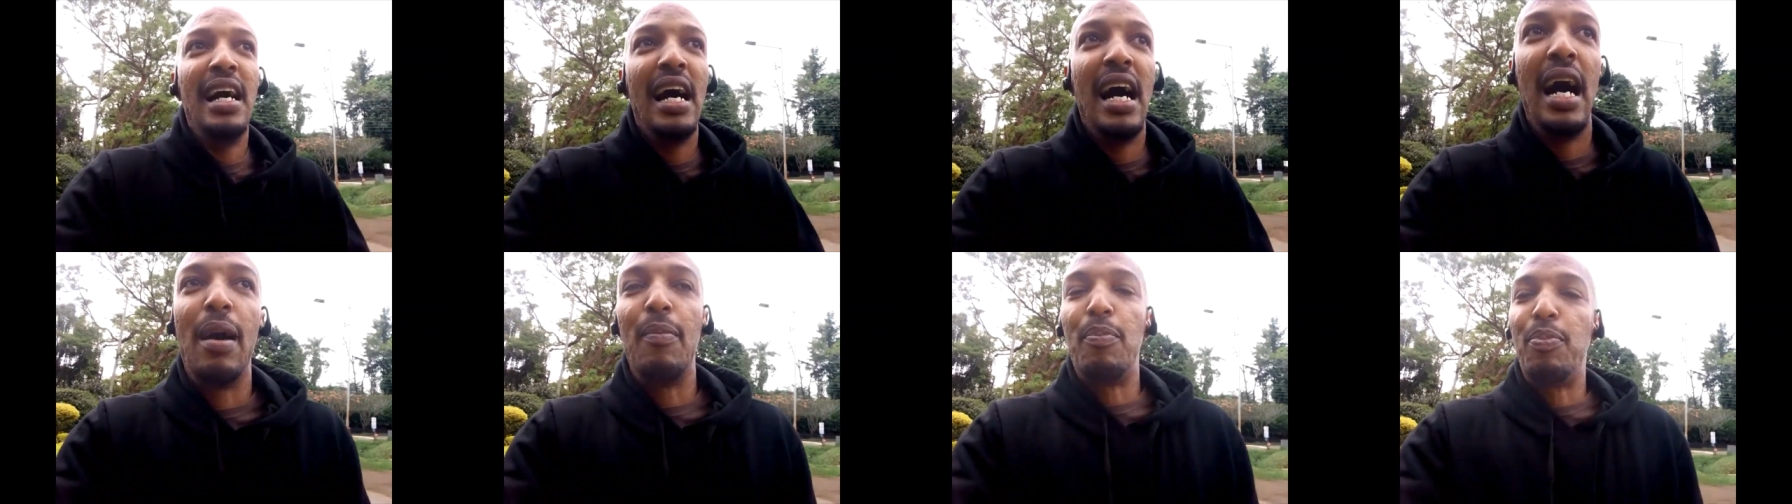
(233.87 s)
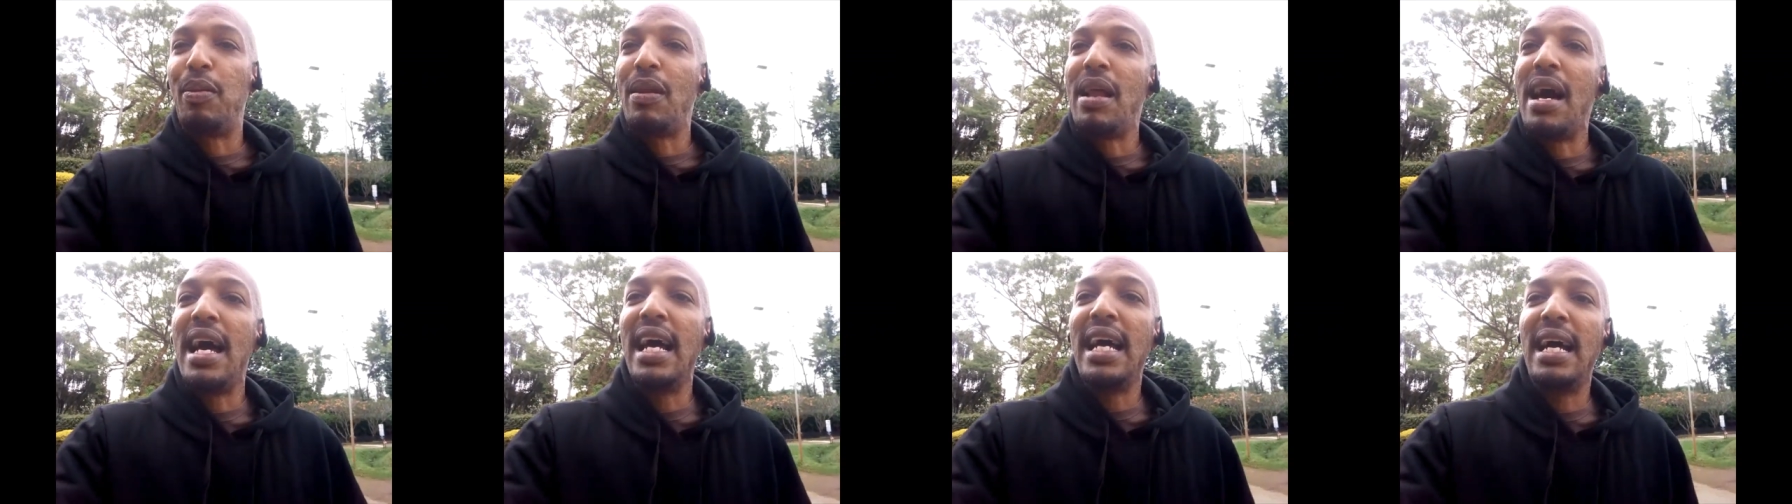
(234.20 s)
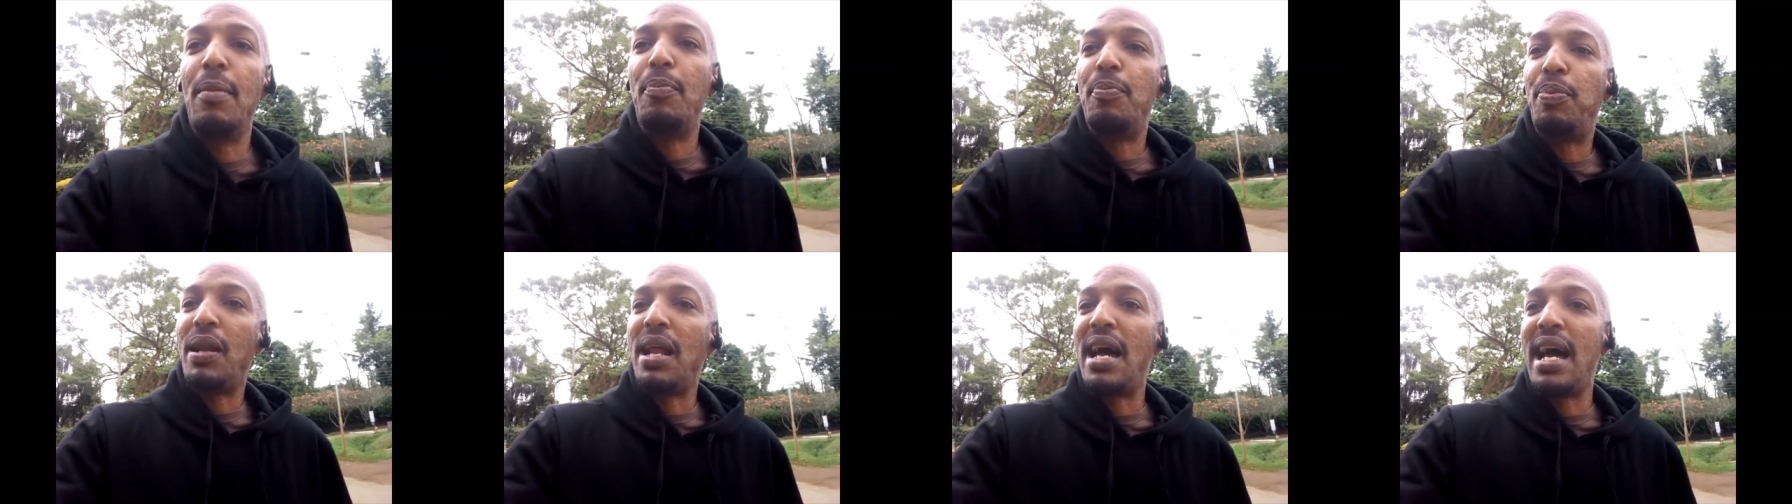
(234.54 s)
applying,
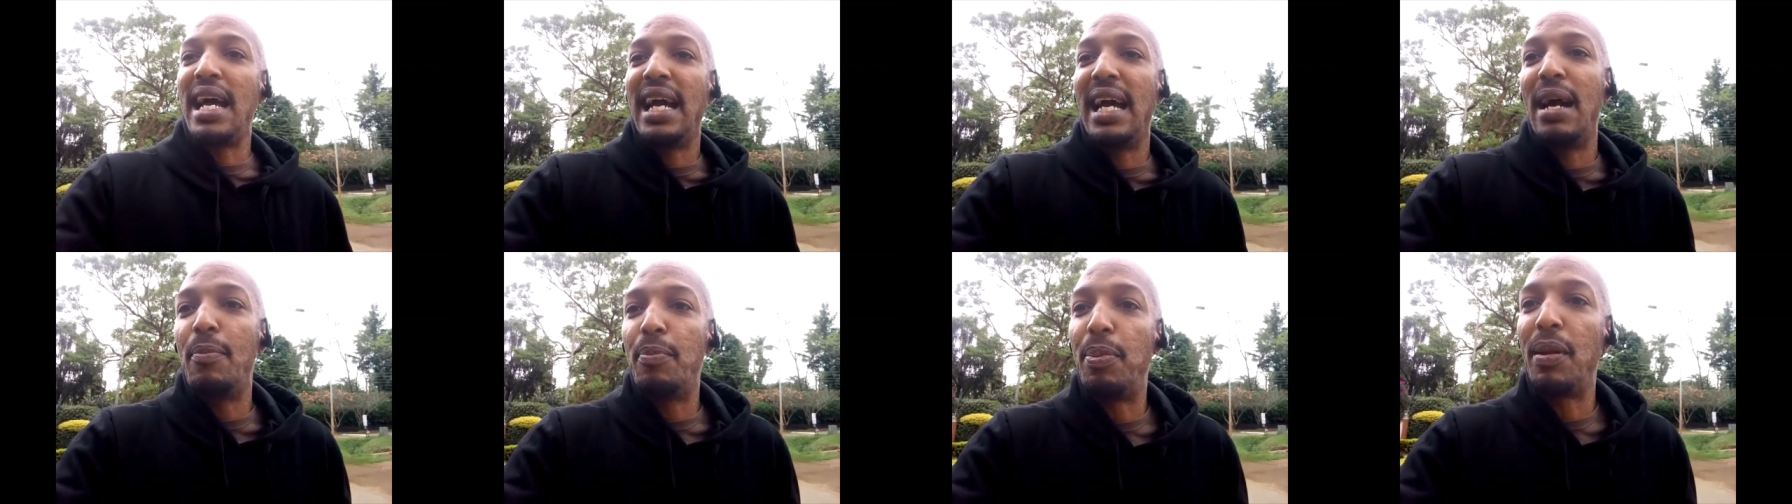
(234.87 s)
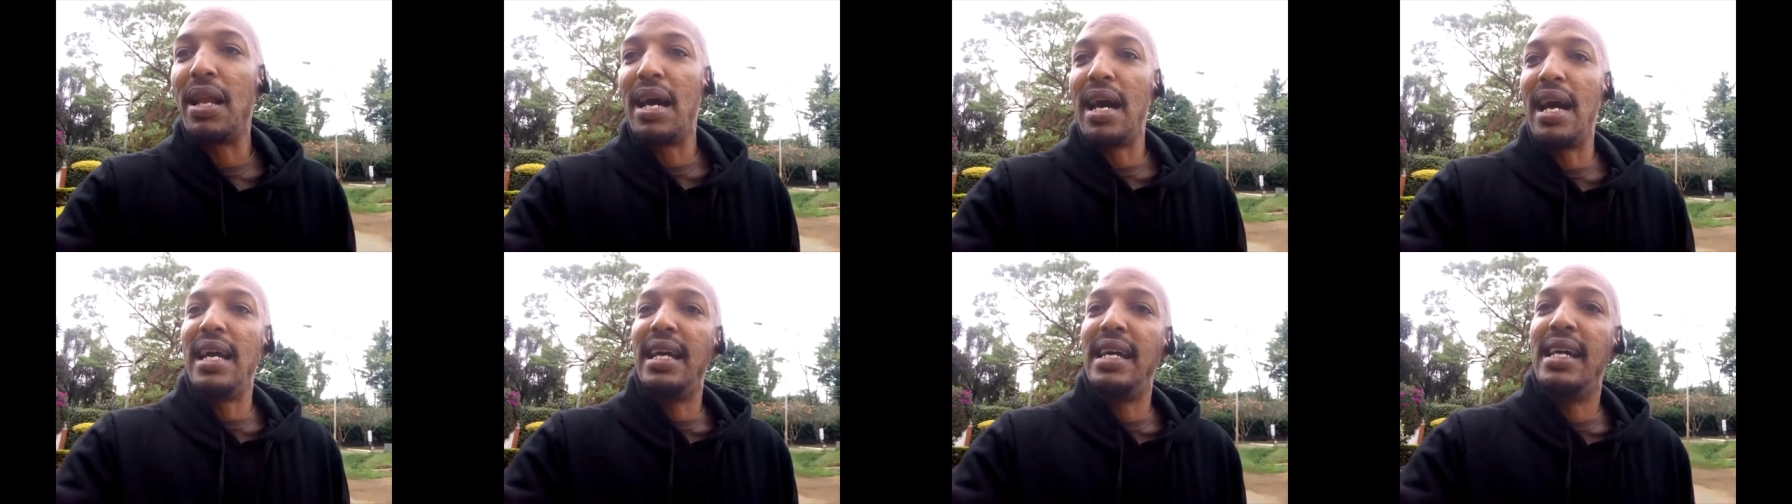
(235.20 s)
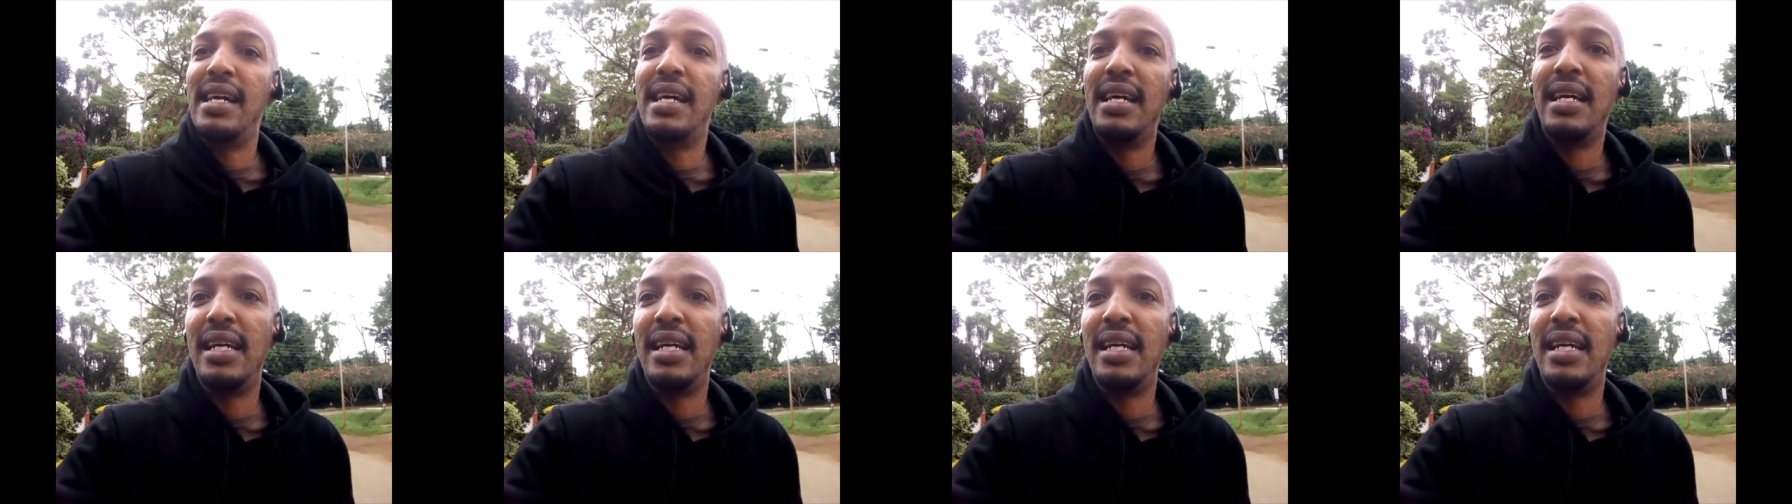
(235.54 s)
applying, applying,